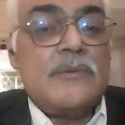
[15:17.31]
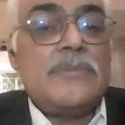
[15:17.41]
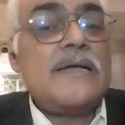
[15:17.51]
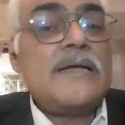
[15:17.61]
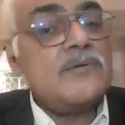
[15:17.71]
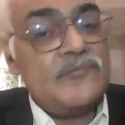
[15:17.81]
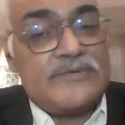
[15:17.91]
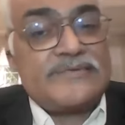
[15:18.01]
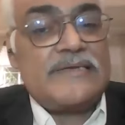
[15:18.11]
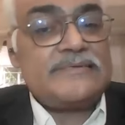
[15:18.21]
by
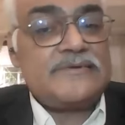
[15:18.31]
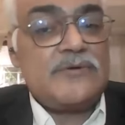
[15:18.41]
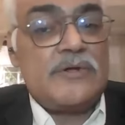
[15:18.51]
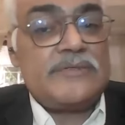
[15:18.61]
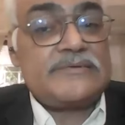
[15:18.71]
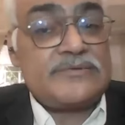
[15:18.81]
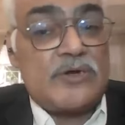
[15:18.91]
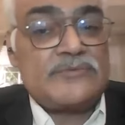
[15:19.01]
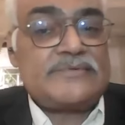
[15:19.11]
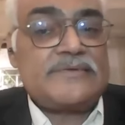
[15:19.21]
emphasizing on the
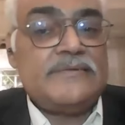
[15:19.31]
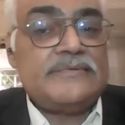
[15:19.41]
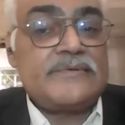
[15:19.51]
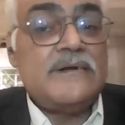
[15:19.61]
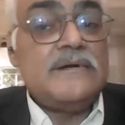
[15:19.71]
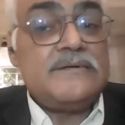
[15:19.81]
soft skills,